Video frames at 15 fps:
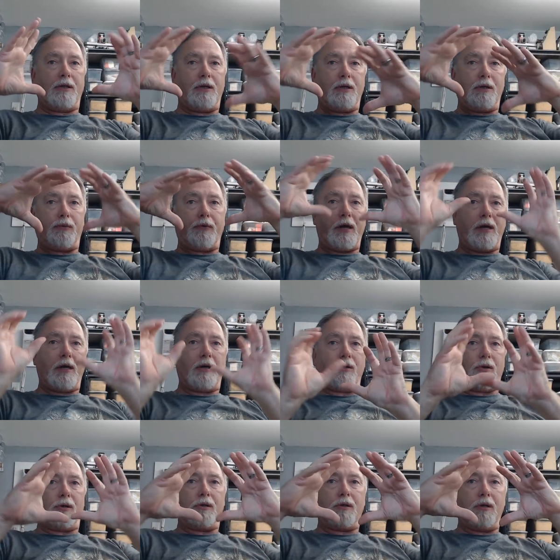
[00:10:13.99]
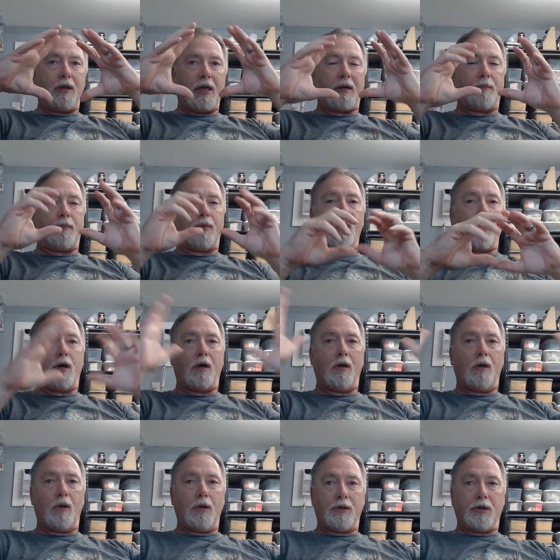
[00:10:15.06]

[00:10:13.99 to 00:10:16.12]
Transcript: you know, round or look like a porthole,